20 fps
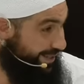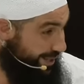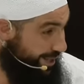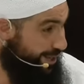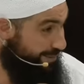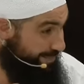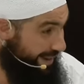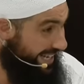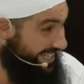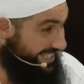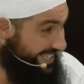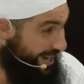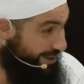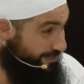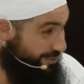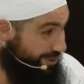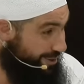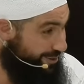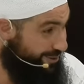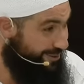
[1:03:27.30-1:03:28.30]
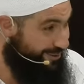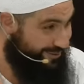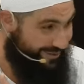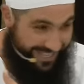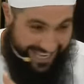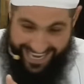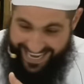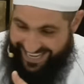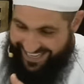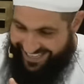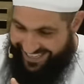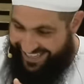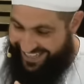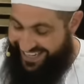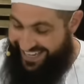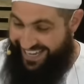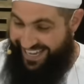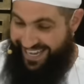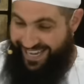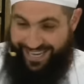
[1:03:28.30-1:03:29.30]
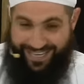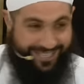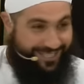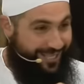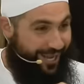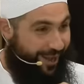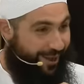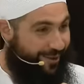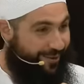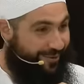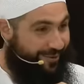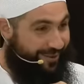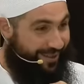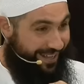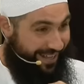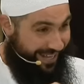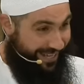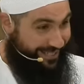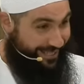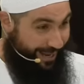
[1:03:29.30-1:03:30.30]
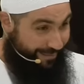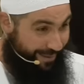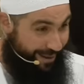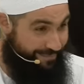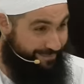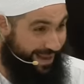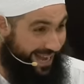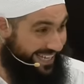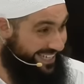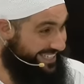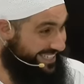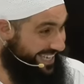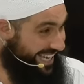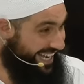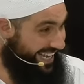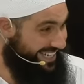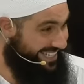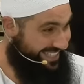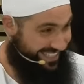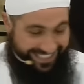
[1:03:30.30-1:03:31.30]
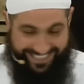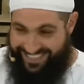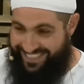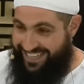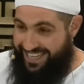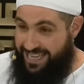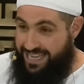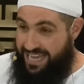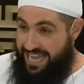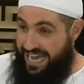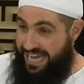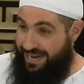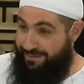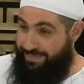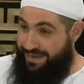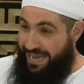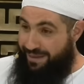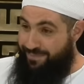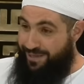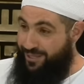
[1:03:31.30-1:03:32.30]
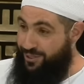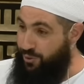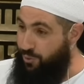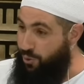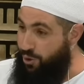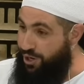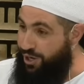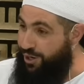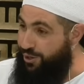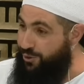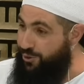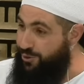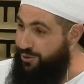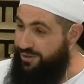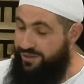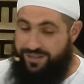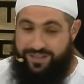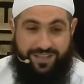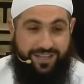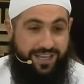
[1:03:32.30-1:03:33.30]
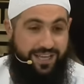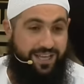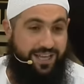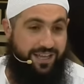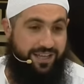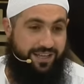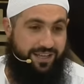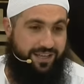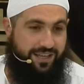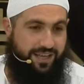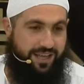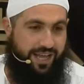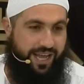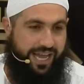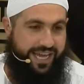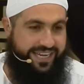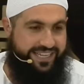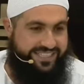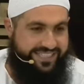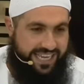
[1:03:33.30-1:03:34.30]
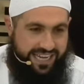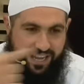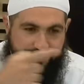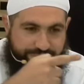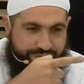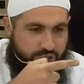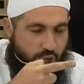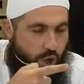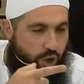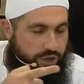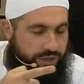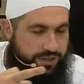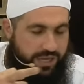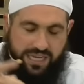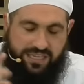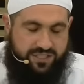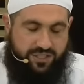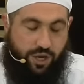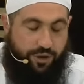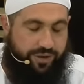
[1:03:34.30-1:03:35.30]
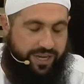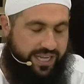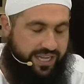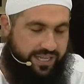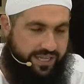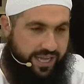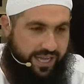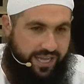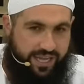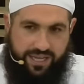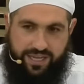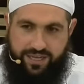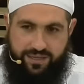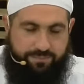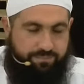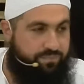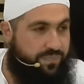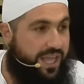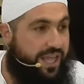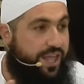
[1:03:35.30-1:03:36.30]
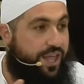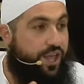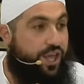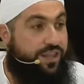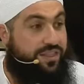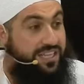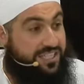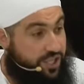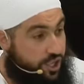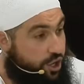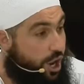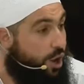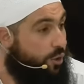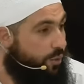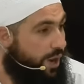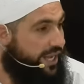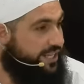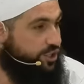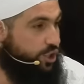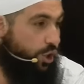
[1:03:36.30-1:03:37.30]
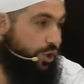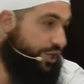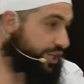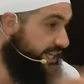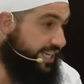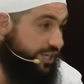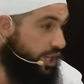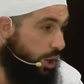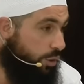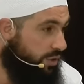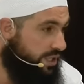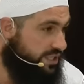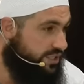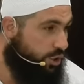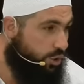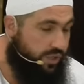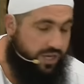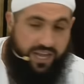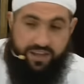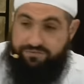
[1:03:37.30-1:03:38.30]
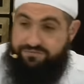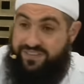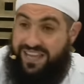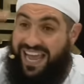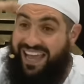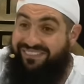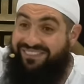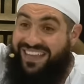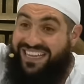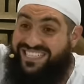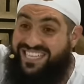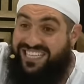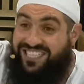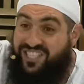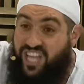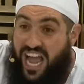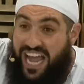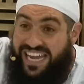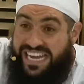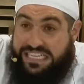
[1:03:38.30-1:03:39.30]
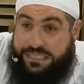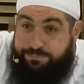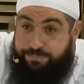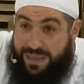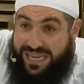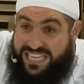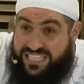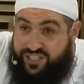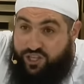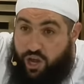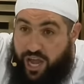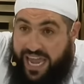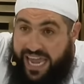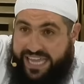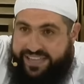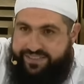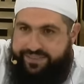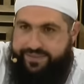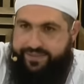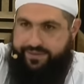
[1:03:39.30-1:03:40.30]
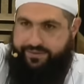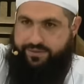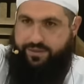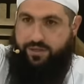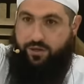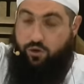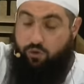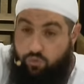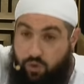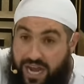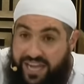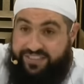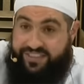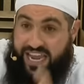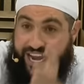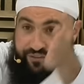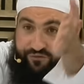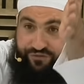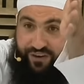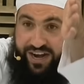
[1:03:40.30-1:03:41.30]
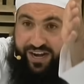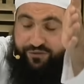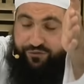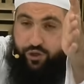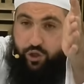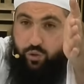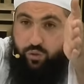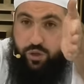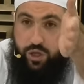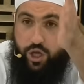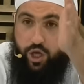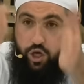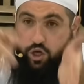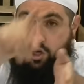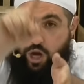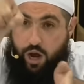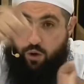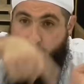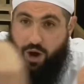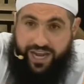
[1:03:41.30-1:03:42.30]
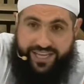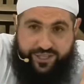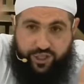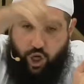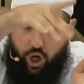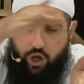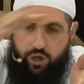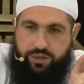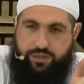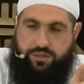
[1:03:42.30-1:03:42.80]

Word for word: Banksia and Waterloo, yeah? So, so I'm on Banksia, and I'm coming to Waterloo, and it's a left turn. Uh, sorry, uh, there's a no right turn, you can only turn left. And there's a sign as big as your head, right there in front of you no right turn.